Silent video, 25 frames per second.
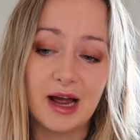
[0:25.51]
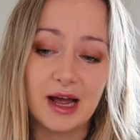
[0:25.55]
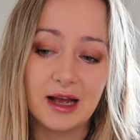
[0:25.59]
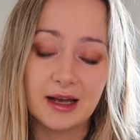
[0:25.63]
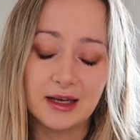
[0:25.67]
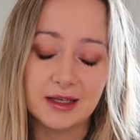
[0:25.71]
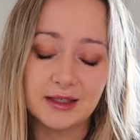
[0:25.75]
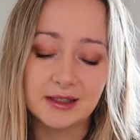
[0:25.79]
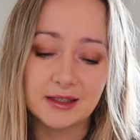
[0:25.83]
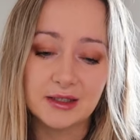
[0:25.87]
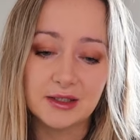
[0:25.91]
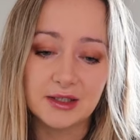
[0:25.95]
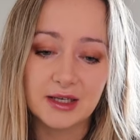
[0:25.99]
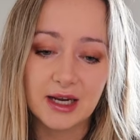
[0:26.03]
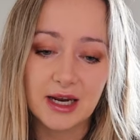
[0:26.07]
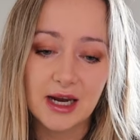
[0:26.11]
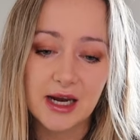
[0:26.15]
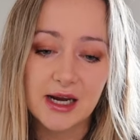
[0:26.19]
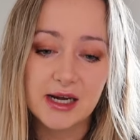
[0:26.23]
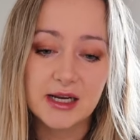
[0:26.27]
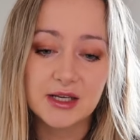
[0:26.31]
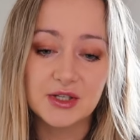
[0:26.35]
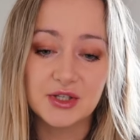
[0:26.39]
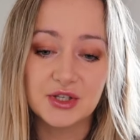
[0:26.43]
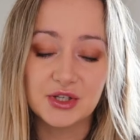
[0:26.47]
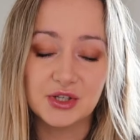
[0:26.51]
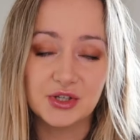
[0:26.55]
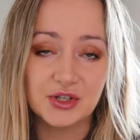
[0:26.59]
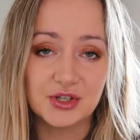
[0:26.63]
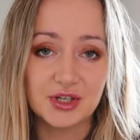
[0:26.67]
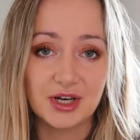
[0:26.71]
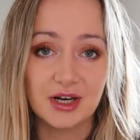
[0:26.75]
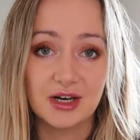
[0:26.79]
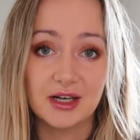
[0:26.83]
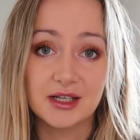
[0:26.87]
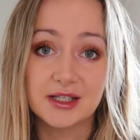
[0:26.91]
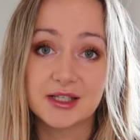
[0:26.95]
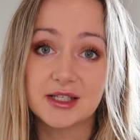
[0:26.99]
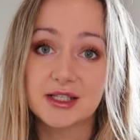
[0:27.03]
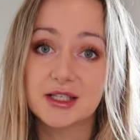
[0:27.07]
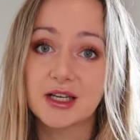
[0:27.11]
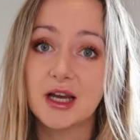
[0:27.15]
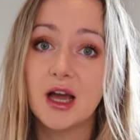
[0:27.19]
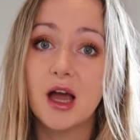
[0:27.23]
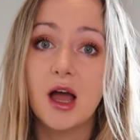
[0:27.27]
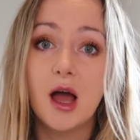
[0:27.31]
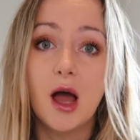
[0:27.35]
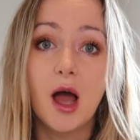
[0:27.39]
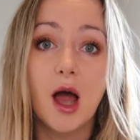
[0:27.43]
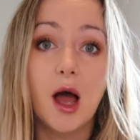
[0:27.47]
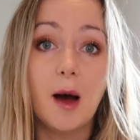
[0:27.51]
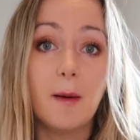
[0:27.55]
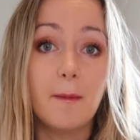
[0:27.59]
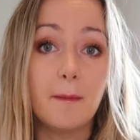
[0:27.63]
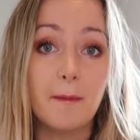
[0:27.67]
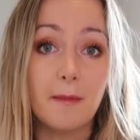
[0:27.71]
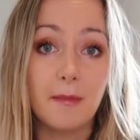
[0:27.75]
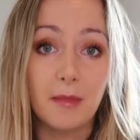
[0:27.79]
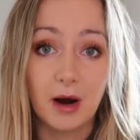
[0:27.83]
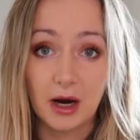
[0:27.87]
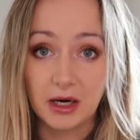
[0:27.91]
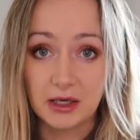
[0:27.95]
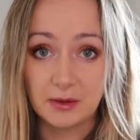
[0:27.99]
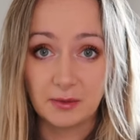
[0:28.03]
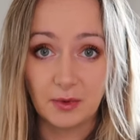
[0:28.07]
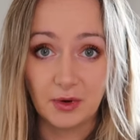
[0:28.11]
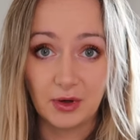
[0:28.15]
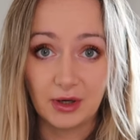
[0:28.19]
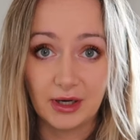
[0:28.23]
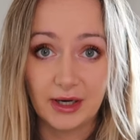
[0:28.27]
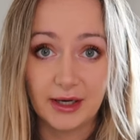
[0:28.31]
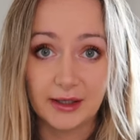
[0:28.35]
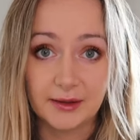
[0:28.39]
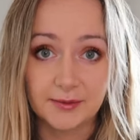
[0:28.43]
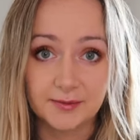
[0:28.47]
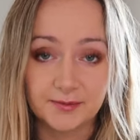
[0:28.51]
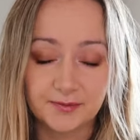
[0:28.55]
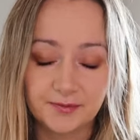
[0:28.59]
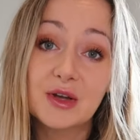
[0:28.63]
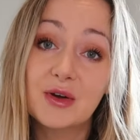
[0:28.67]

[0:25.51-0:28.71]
and it is just mind-boggling.